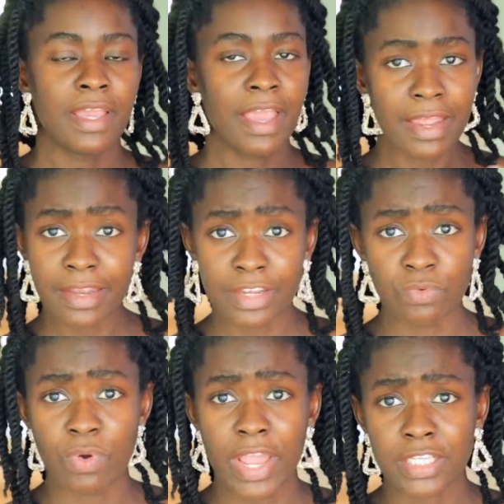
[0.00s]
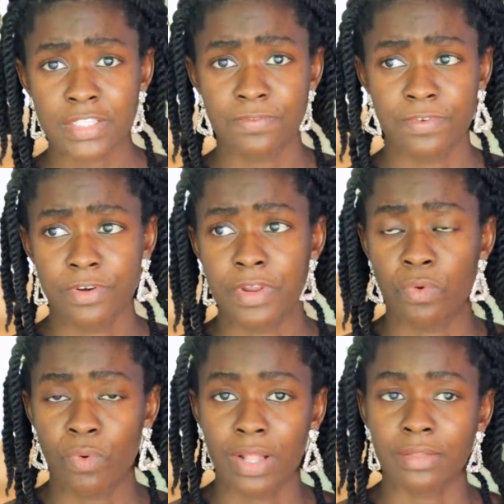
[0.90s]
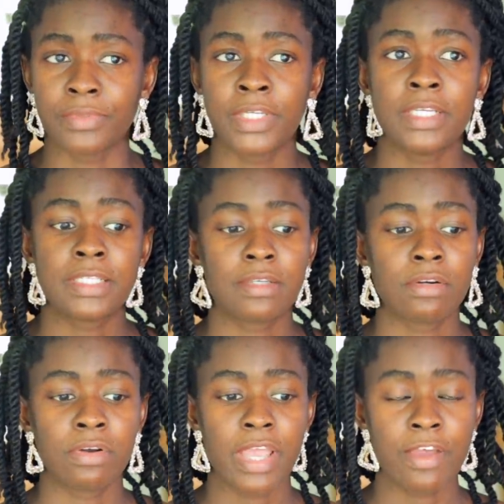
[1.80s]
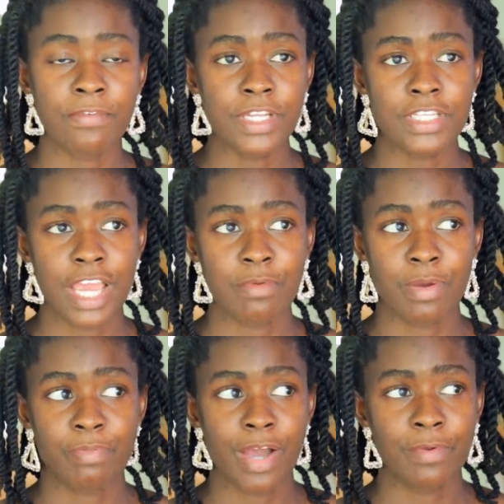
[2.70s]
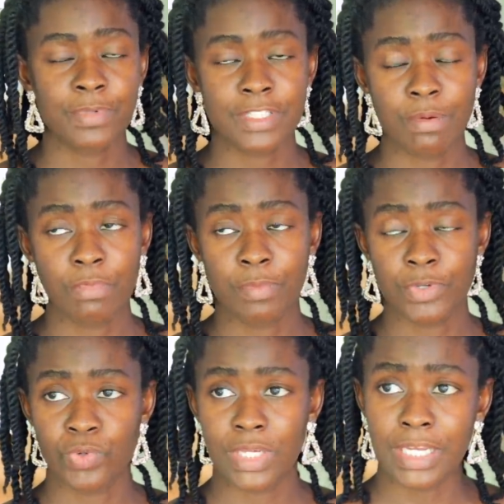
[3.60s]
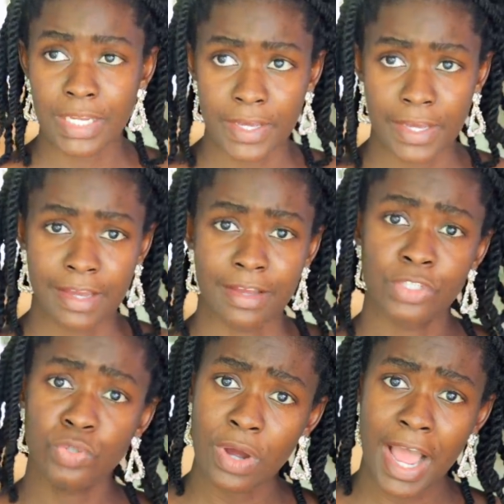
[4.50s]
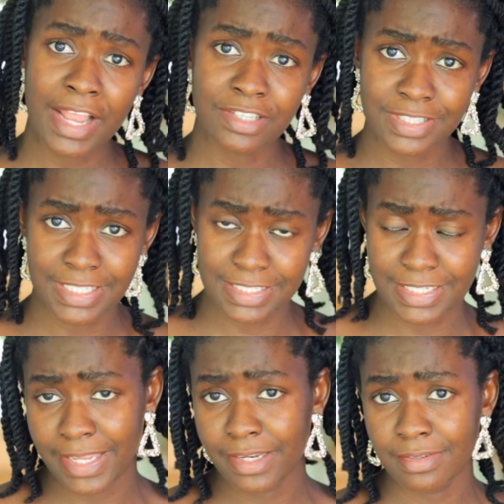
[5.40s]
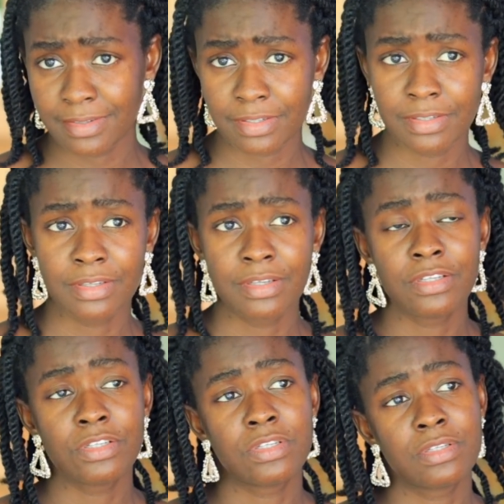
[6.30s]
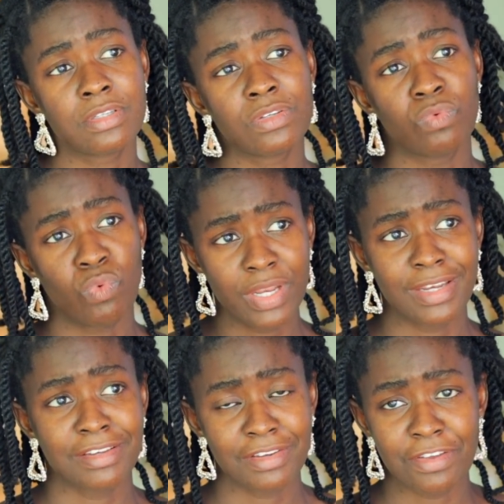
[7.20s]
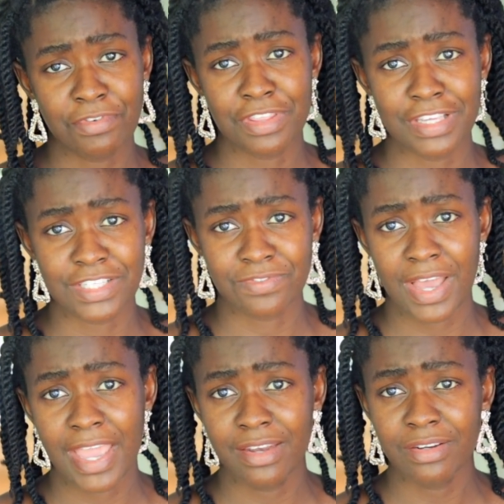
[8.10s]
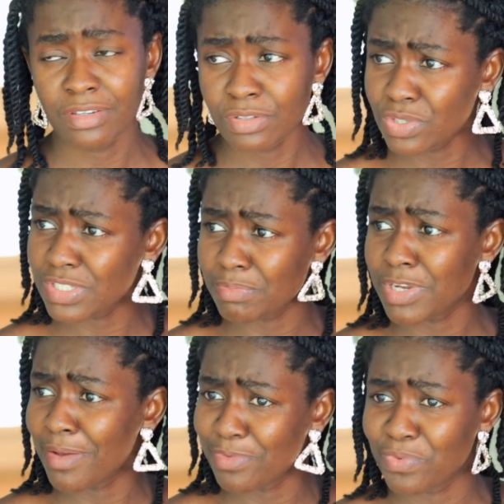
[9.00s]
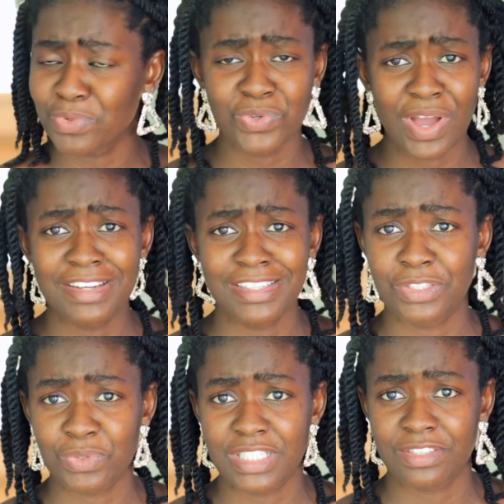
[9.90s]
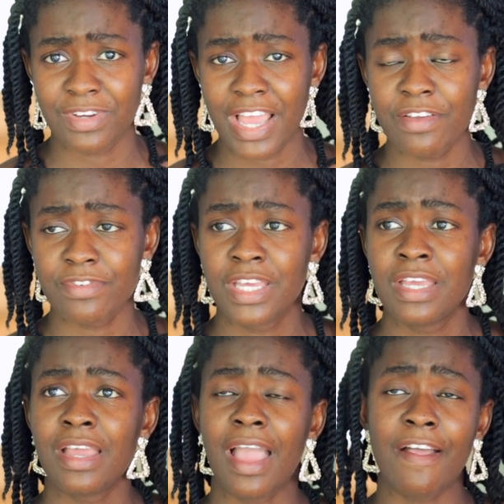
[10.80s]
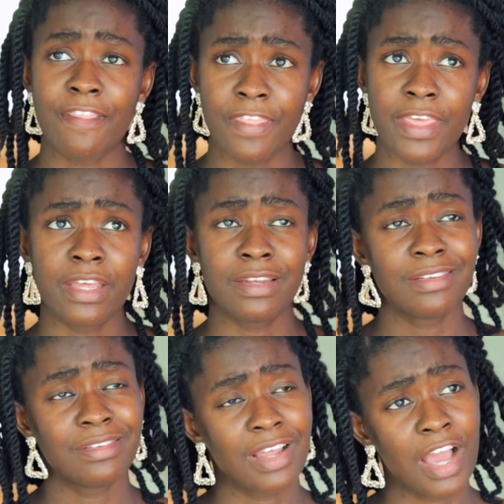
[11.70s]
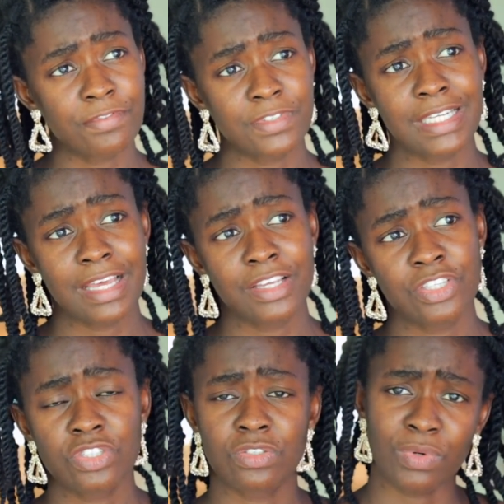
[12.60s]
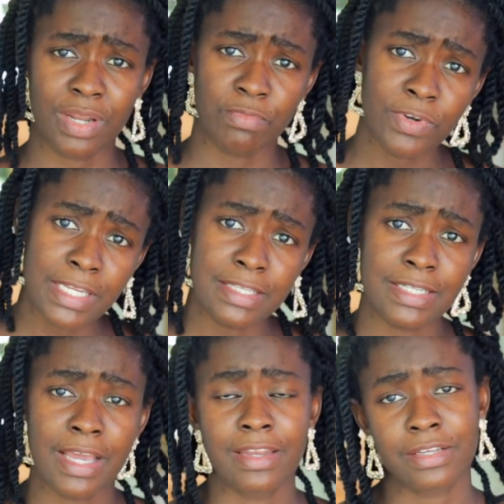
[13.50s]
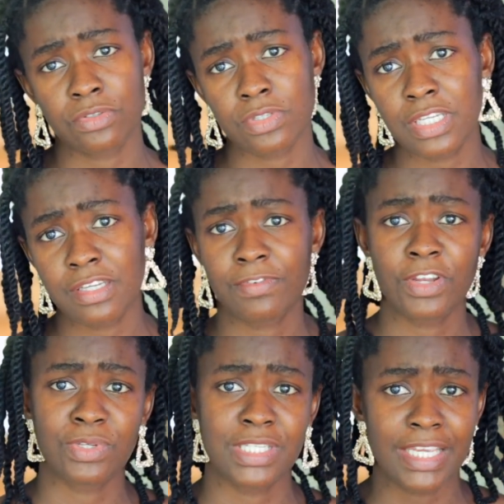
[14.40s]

And it works very well. So every time I pump somewhere between 210 when everything is fine, also sometimes 225. And then after lunch, when I'm really tired, exhausted, if I don't